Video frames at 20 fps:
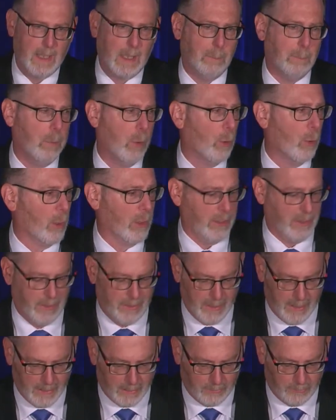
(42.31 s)

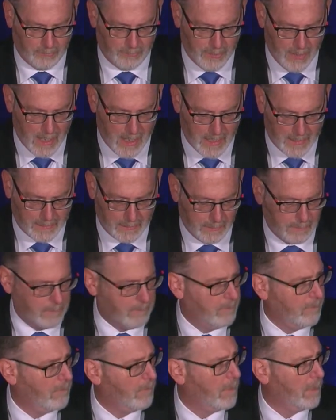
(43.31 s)
important things done,
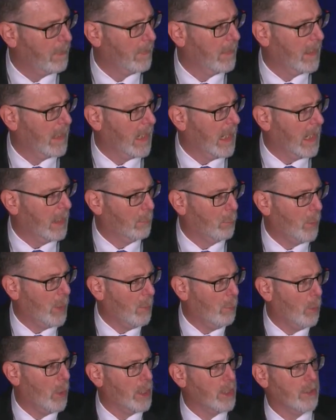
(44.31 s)
and we
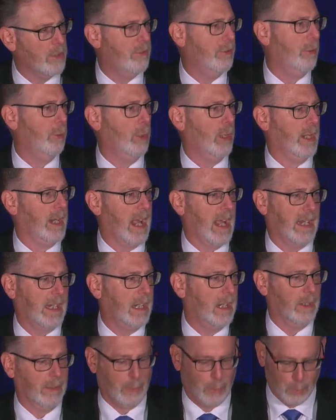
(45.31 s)
wouldn't do it any
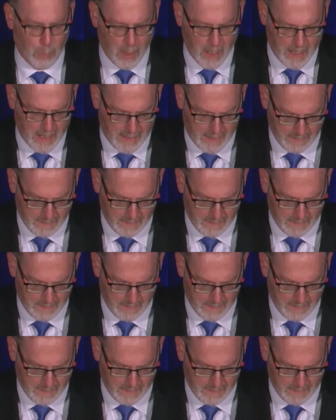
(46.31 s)
other way.